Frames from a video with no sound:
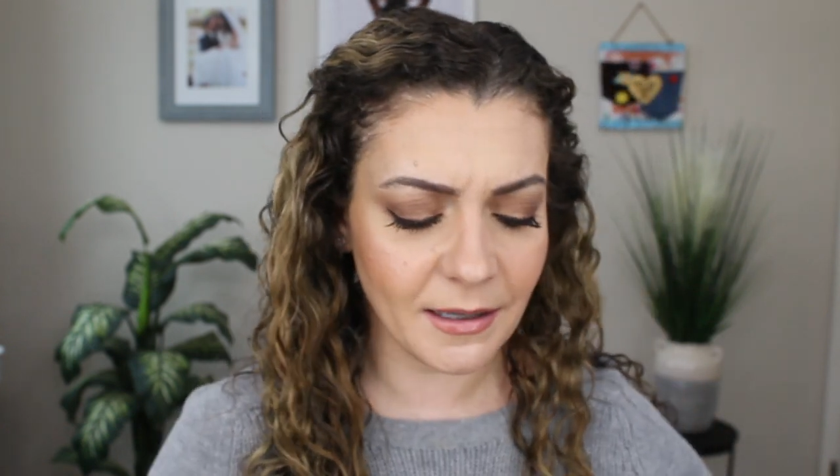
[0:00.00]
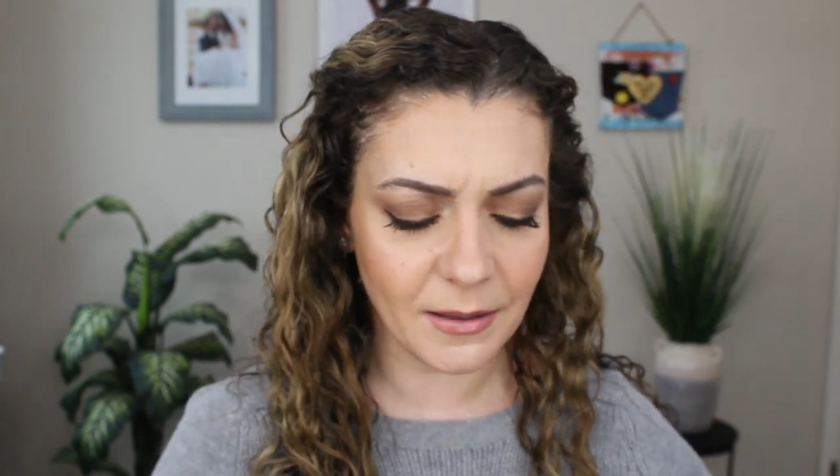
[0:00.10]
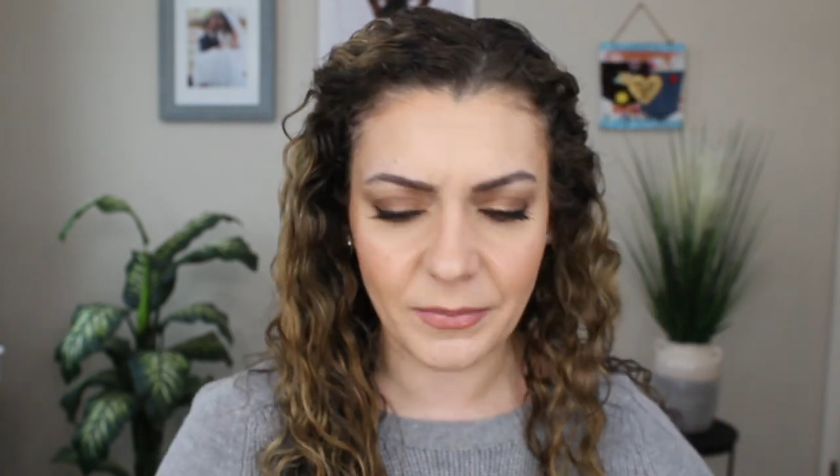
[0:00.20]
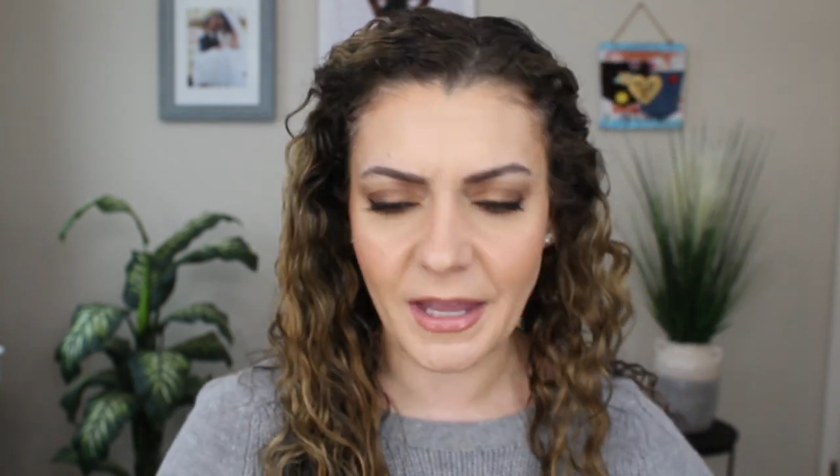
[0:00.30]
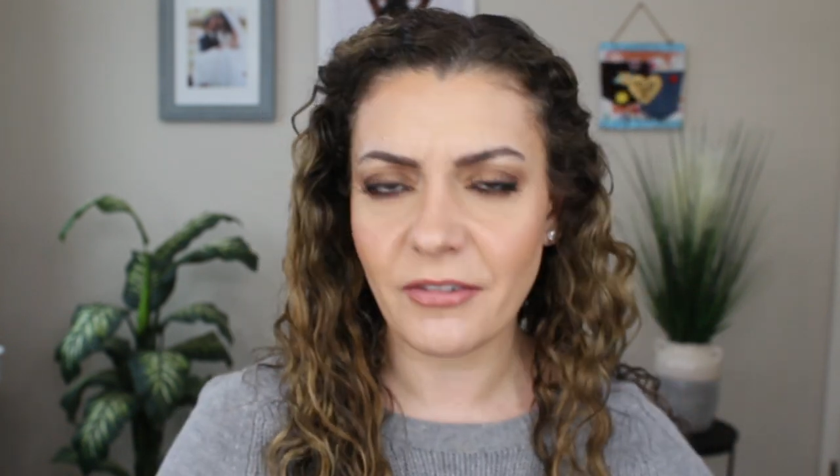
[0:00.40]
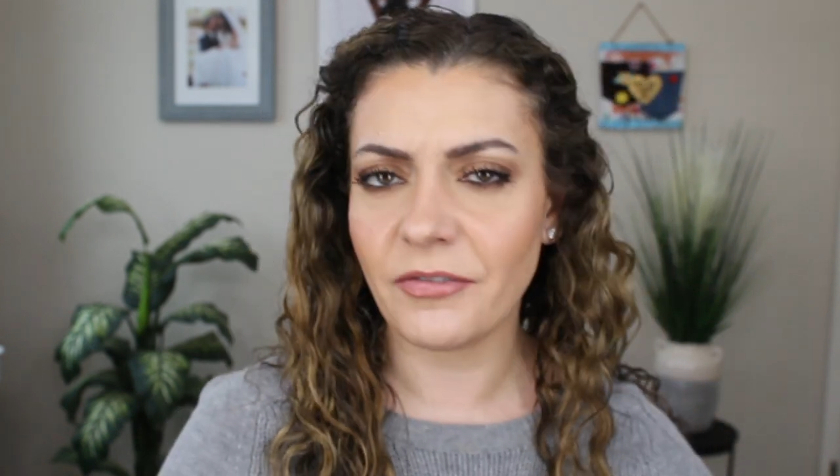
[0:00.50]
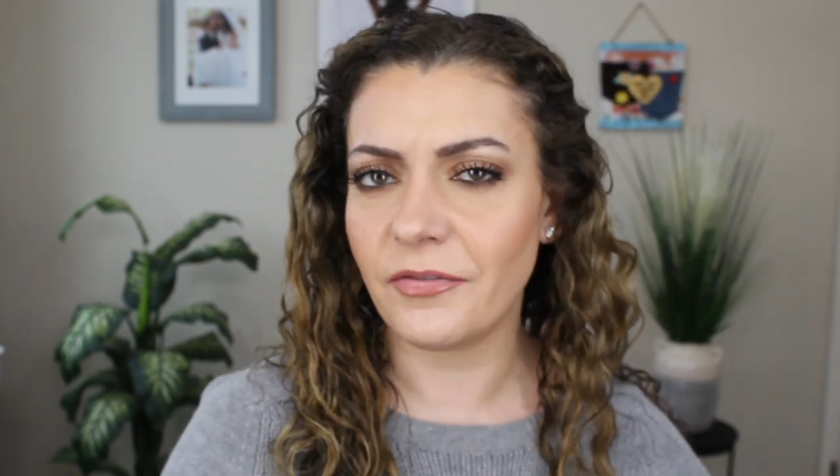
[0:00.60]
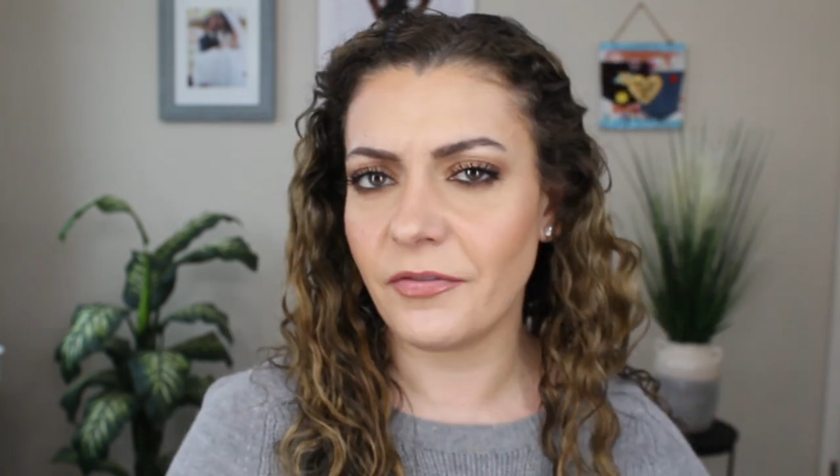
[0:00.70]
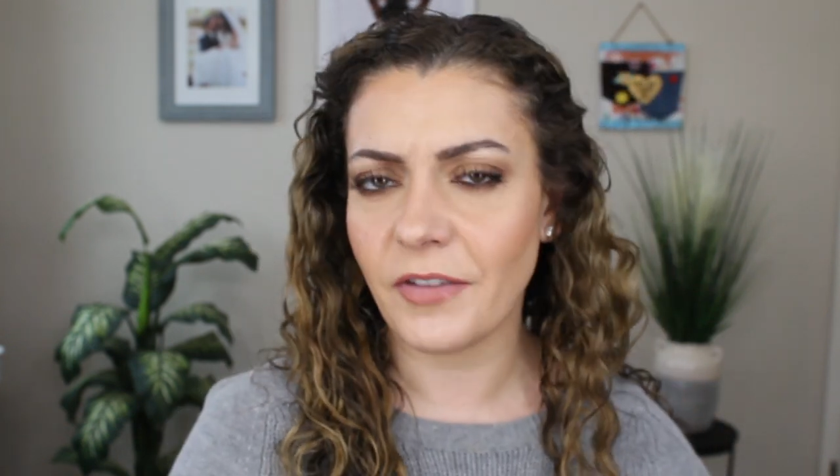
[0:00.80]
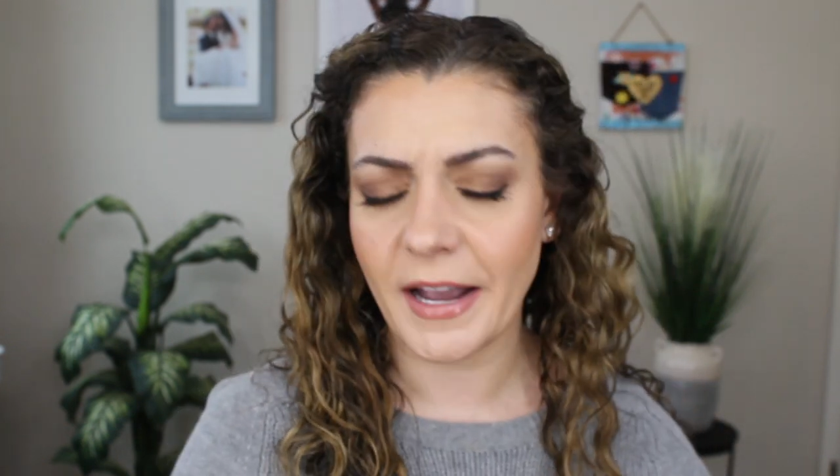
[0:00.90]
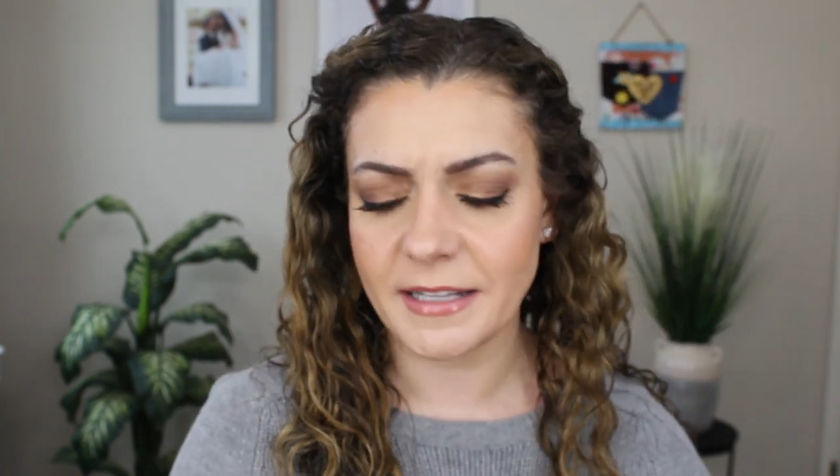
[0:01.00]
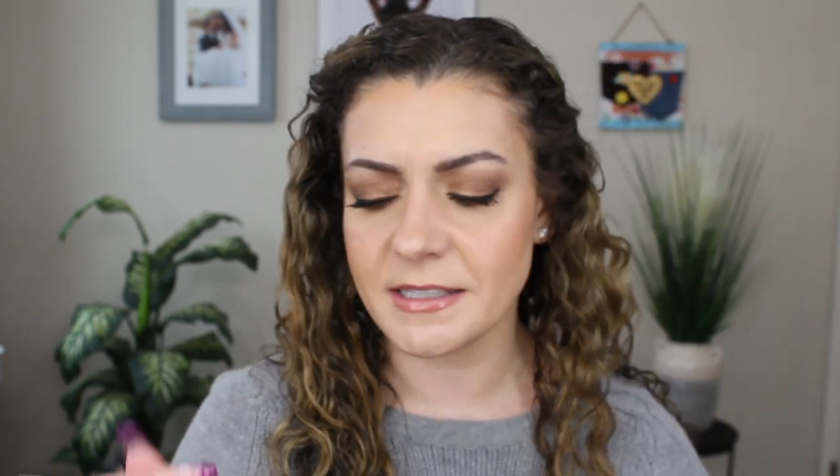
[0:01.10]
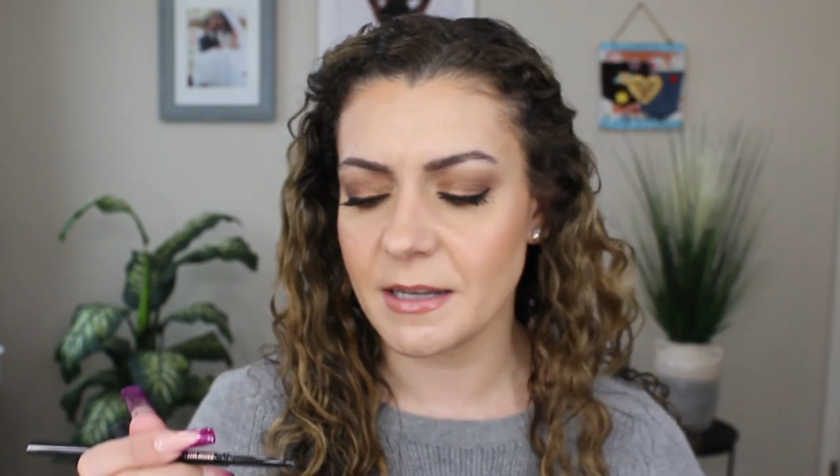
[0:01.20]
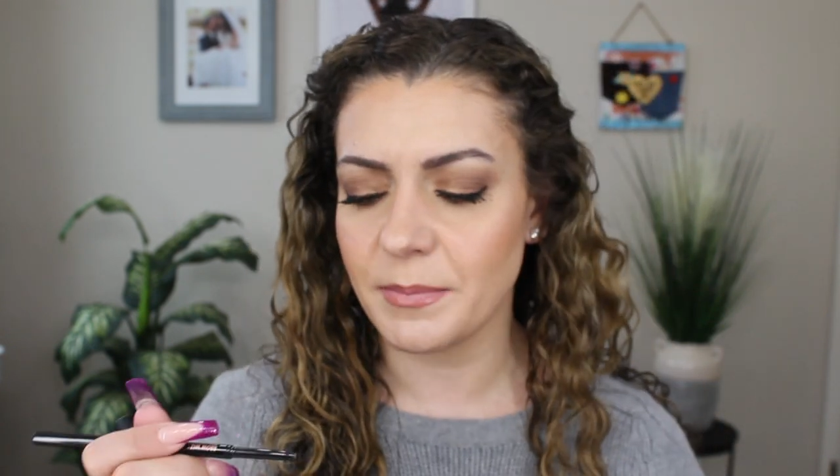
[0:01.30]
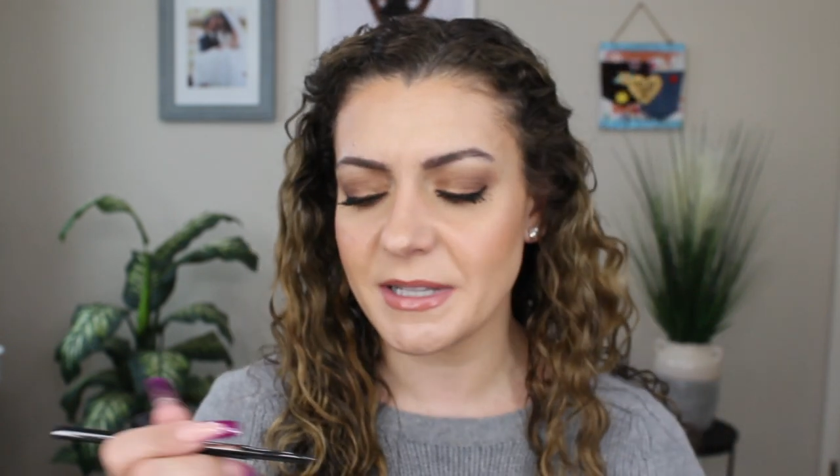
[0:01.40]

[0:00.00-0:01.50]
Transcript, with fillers: um, that fine tip.